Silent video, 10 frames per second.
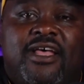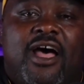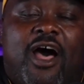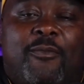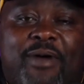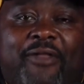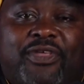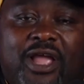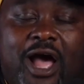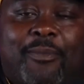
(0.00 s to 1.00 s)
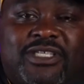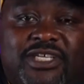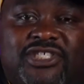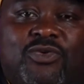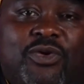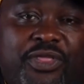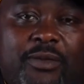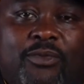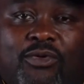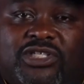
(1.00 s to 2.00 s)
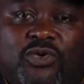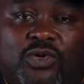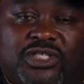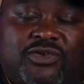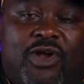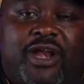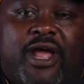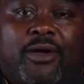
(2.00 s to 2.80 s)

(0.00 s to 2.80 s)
about the competition with him and Russell Wilson right now.